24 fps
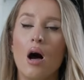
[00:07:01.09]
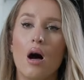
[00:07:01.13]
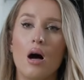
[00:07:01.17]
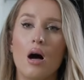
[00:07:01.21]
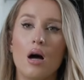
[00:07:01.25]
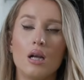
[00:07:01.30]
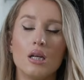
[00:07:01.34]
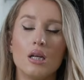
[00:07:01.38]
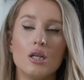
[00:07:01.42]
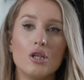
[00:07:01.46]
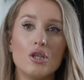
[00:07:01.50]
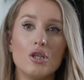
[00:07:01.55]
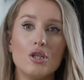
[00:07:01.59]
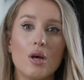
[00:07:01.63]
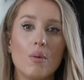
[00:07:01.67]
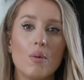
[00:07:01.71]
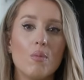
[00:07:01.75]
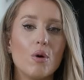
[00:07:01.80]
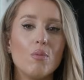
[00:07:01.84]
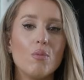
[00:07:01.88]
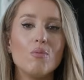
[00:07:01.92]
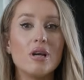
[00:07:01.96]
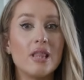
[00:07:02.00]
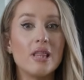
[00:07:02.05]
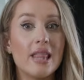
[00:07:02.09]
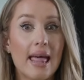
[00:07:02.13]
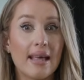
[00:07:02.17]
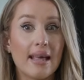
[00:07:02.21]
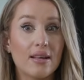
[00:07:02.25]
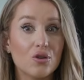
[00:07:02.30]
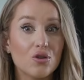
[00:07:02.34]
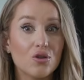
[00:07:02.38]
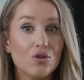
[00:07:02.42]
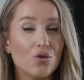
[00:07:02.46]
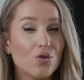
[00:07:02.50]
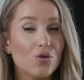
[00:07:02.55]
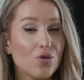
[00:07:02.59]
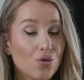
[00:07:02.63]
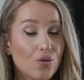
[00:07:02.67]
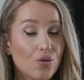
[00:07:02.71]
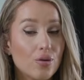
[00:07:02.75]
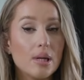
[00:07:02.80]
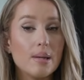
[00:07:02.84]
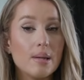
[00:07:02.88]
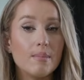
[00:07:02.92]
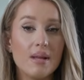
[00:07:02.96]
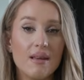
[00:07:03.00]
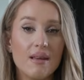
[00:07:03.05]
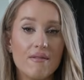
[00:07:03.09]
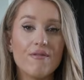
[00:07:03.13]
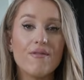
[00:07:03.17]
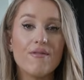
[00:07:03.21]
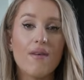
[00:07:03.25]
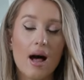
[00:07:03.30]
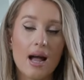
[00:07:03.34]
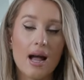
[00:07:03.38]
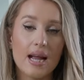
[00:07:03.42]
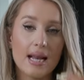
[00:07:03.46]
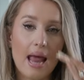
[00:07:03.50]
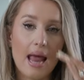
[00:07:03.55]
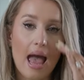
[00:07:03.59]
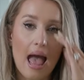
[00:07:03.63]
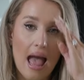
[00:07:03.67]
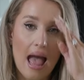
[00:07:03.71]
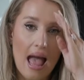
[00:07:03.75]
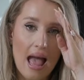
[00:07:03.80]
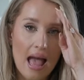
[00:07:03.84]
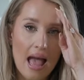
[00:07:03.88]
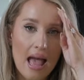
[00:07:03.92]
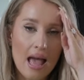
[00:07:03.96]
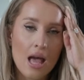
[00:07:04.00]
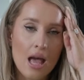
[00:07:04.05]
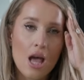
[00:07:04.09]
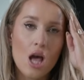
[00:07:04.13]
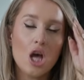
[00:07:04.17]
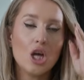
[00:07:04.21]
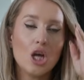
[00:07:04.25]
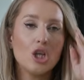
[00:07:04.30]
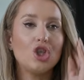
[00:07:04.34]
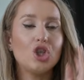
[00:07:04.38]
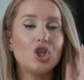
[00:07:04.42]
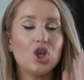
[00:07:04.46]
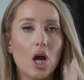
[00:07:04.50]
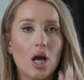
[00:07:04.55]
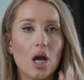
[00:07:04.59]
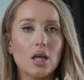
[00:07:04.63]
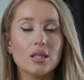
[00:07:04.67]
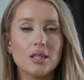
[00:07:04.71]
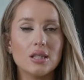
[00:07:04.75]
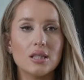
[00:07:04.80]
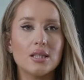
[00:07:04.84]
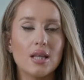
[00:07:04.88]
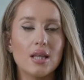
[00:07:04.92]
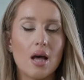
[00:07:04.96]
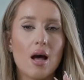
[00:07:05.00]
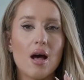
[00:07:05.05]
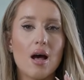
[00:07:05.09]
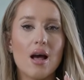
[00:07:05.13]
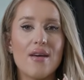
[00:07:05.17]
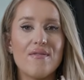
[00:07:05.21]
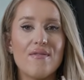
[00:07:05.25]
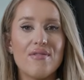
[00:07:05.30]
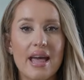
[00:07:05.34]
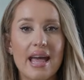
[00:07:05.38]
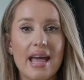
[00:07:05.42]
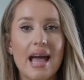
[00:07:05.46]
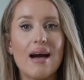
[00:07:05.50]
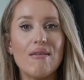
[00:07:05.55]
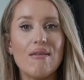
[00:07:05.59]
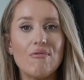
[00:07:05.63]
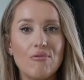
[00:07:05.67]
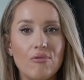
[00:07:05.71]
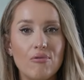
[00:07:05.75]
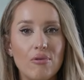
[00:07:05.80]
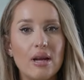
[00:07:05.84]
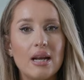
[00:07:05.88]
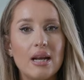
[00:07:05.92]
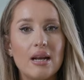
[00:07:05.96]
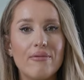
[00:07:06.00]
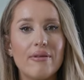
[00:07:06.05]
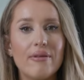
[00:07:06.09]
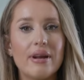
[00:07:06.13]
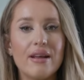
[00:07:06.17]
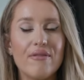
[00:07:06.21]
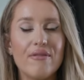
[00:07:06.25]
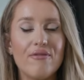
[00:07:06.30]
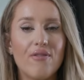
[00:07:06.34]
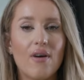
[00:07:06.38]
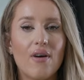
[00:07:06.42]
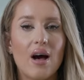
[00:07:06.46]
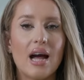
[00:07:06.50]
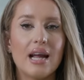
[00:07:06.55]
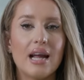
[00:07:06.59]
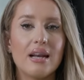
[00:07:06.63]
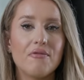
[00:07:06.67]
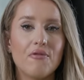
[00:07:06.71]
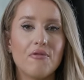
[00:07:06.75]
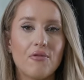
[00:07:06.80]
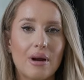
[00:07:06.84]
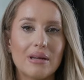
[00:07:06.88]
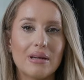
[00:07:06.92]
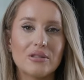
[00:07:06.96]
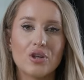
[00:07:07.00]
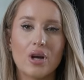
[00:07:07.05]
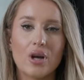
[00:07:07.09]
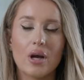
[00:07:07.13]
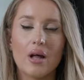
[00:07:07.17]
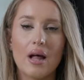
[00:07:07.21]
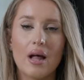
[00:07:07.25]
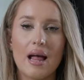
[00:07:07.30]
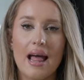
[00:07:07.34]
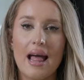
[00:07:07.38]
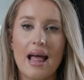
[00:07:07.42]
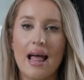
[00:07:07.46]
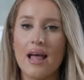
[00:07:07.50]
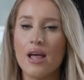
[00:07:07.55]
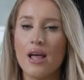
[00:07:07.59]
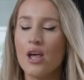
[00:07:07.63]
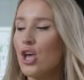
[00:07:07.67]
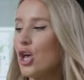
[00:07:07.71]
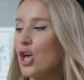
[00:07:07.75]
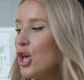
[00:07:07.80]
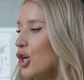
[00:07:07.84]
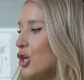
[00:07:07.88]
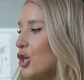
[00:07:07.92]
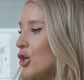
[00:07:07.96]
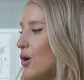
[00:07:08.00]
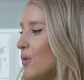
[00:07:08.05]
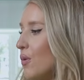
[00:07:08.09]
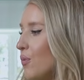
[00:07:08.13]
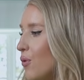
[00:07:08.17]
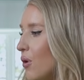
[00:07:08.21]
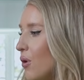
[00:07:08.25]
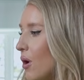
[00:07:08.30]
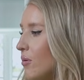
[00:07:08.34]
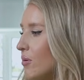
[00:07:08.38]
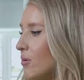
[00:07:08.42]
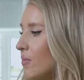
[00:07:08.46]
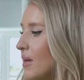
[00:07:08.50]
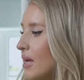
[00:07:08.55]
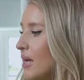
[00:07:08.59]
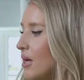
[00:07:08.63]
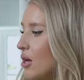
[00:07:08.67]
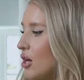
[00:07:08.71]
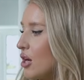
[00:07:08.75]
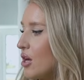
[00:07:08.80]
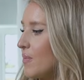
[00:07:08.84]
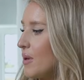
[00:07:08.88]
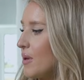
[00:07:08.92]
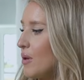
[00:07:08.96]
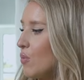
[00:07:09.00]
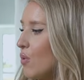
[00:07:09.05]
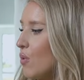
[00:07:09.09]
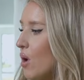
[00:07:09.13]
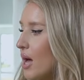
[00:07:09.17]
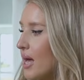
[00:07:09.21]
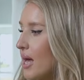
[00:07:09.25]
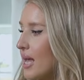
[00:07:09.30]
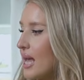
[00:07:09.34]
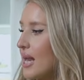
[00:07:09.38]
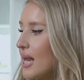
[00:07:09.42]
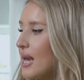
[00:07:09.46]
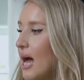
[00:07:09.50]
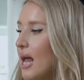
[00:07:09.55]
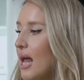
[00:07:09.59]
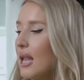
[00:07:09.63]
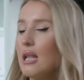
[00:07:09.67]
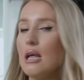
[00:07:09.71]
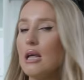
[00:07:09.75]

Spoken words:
on someone with extremely fine hair? Chances are, if they have really, really fine, fragile hair, you're probably going to be working a